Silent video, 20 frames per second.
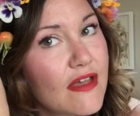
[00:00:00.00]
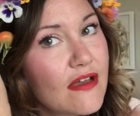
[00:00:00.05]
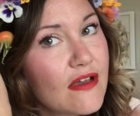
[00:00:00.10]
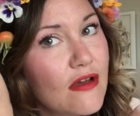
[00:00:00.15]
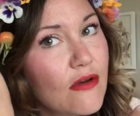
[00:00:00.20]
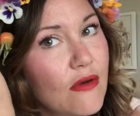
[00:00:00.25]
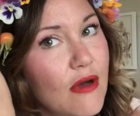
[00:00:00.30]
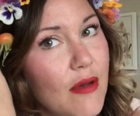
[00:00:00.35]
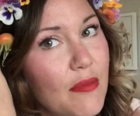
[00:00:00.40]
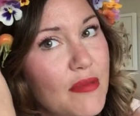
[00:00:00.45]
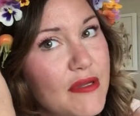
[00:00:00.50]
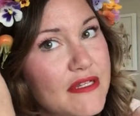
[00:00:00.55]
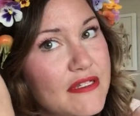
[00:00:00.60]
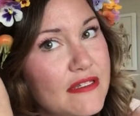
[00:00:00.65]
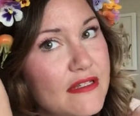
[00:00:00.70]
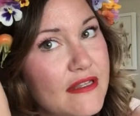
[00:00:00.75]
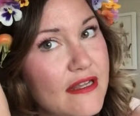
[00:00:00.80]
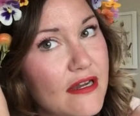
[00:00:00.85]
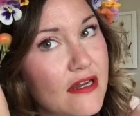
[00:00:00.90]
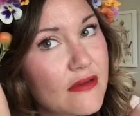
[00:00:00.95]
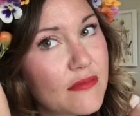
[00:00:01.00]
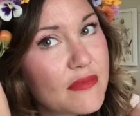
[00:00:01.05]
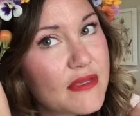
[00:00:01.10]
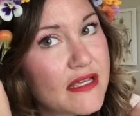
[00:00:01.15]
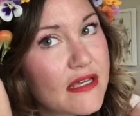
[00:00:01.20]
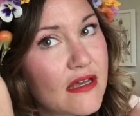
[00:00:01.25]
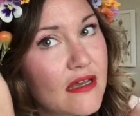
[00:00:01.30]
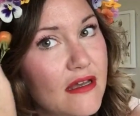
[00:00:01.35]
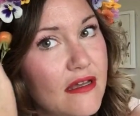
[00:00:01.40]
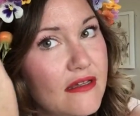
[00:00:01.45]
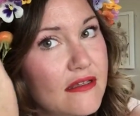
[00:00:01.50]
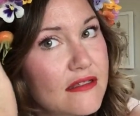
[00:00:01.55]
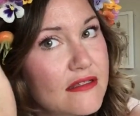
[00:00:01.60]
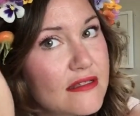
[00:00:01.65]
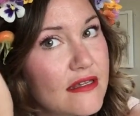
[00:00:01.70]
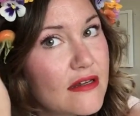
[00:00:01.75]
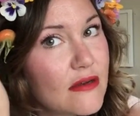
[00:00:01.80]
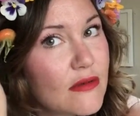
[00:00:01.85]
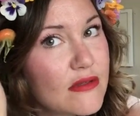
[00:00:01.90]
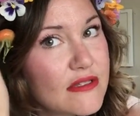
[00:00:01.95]
Go up into there
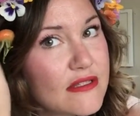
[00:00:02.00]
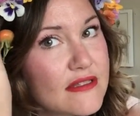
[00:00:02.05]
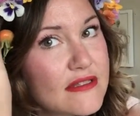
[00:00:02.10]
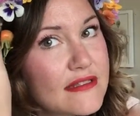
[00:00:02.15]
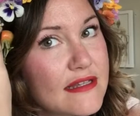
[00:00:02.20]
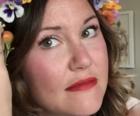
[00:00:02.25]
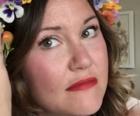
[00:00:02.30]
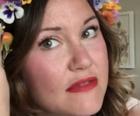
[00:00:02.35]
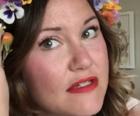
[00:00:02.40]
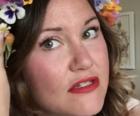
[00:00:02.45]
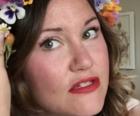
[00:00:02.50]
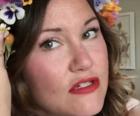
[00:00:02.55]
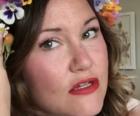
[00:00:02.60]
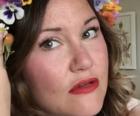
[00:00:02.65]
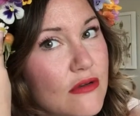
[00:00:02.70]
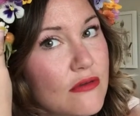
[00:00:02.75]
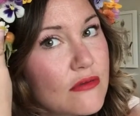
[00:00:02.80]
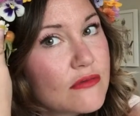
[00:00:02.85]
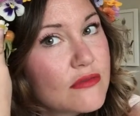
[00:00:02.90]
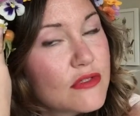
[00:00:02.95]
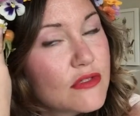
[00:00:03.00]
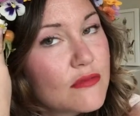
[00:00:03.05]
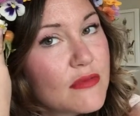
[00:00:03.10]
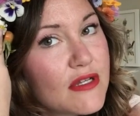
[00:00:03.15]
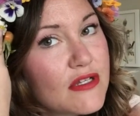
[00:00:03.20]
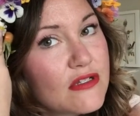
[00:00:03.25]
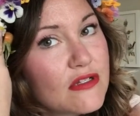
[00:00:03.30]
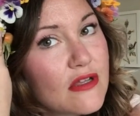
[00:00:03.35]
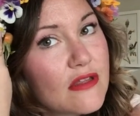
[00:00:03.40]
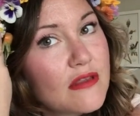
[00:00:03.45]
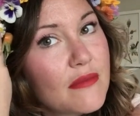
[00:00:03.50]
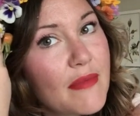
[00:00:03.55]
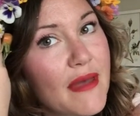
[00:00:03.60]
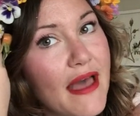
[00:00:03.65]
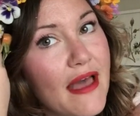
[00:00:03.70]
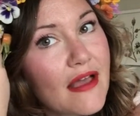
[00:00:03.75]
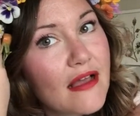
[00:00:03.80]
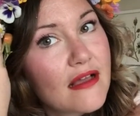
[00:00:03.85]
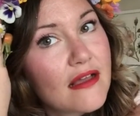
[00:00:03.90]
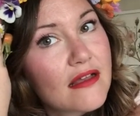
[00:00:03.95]
because I don't want the stem to show too much on the
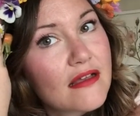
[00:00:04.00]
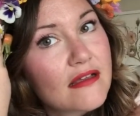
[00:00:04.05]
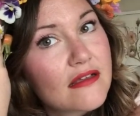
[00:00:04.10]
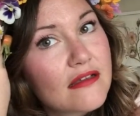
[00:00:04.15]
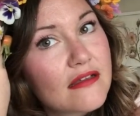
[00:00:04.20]
back.